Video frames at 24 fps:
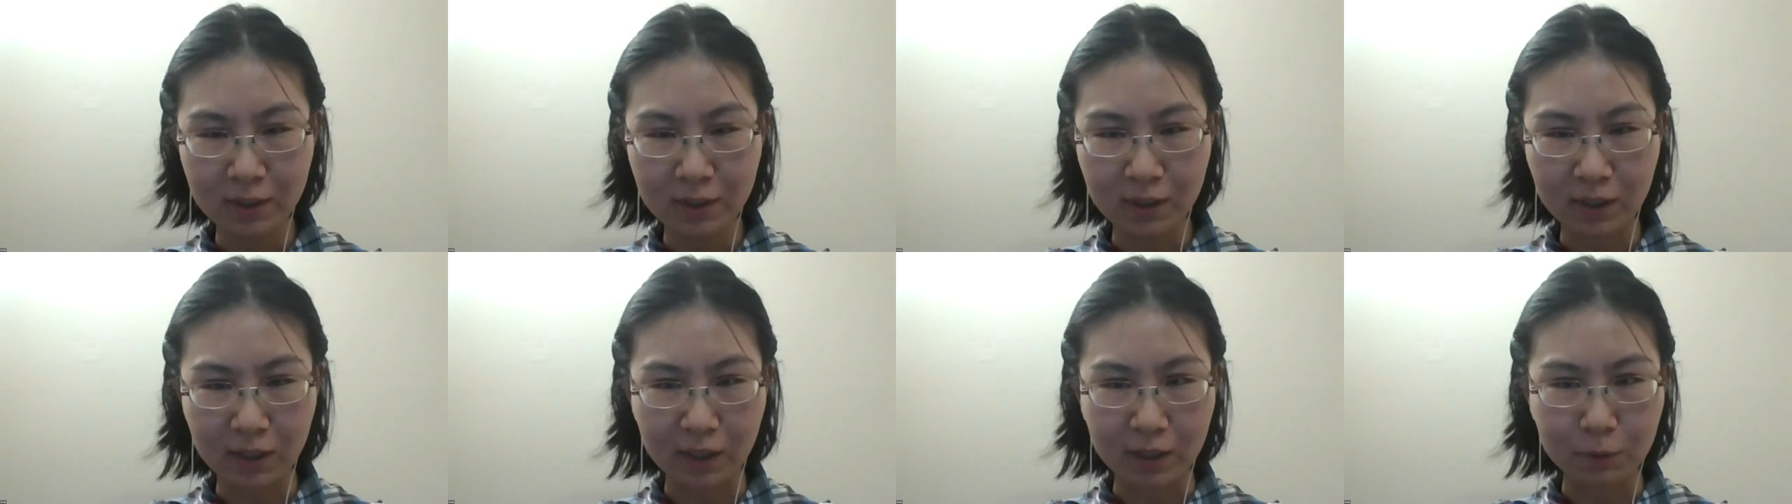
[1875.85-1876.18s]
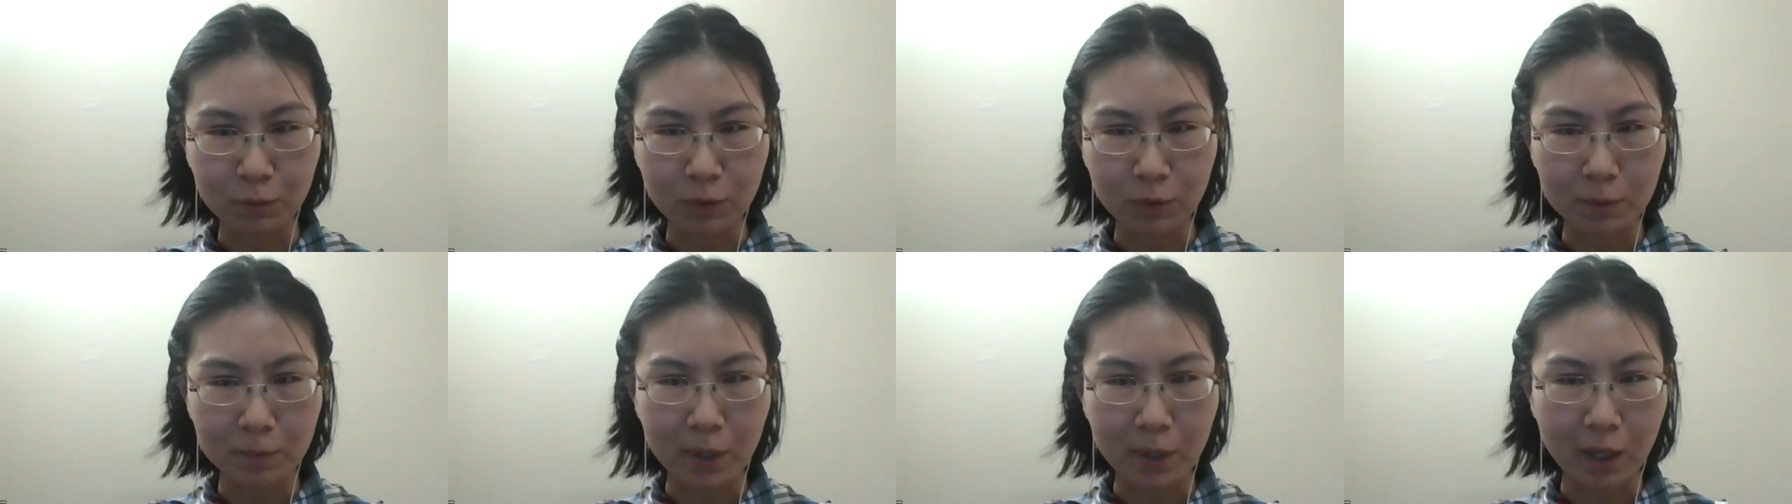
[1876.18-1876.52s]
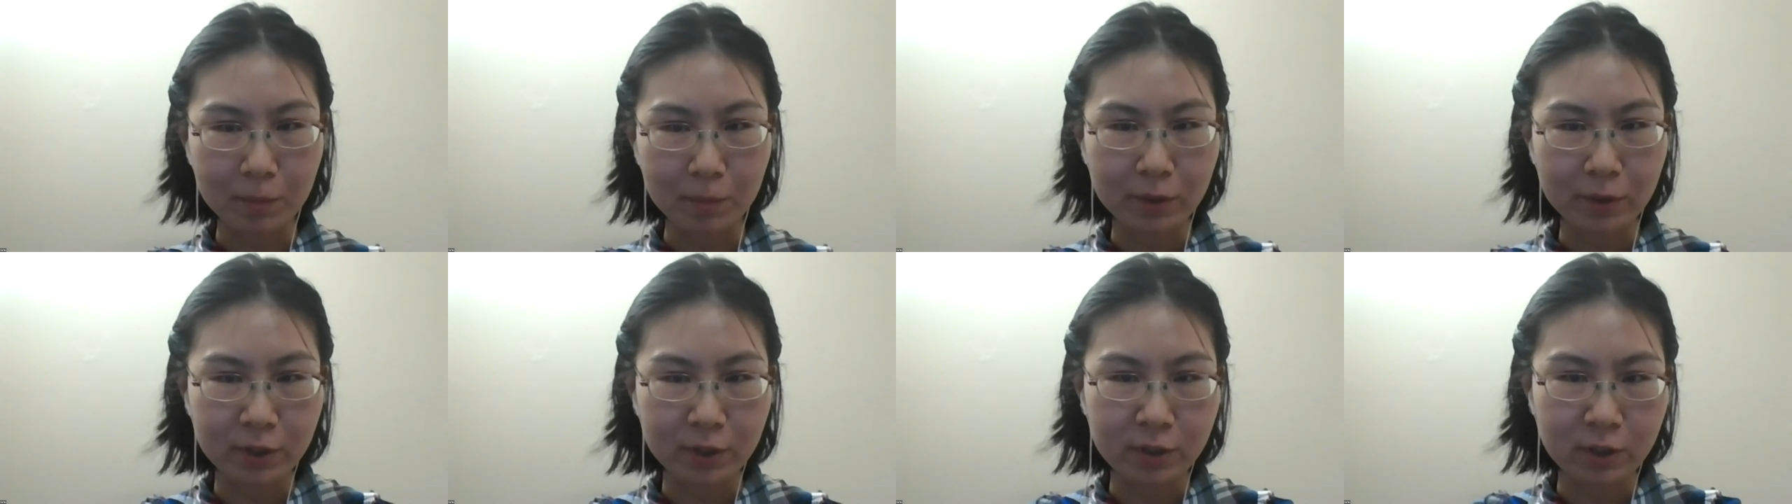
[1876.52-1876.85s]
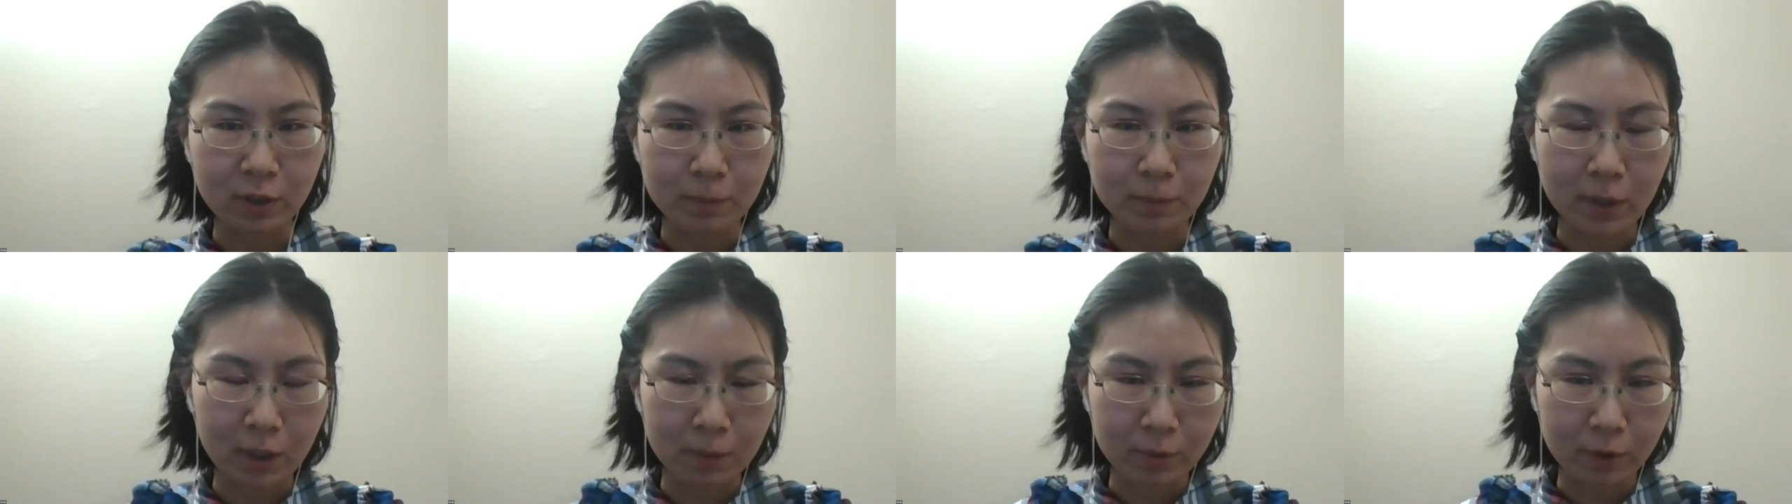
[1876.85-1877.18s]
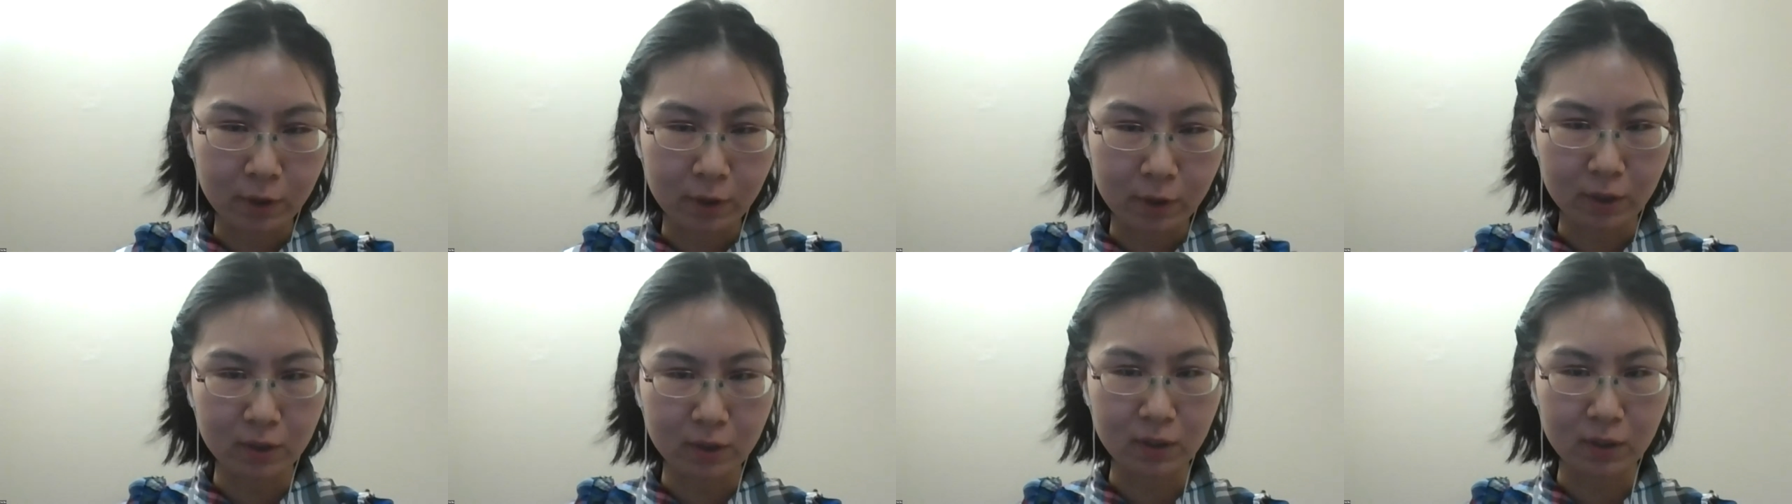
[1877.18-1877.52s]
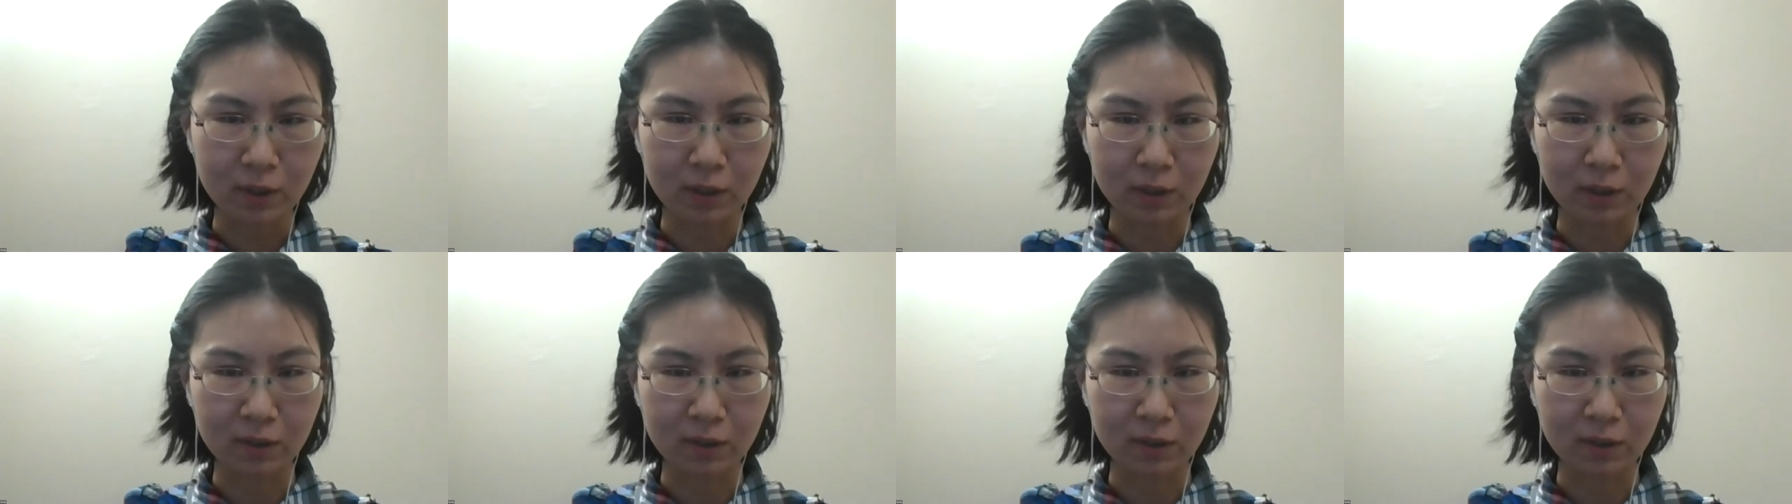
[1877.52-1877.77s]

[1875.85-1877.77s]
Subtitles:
And we published a paper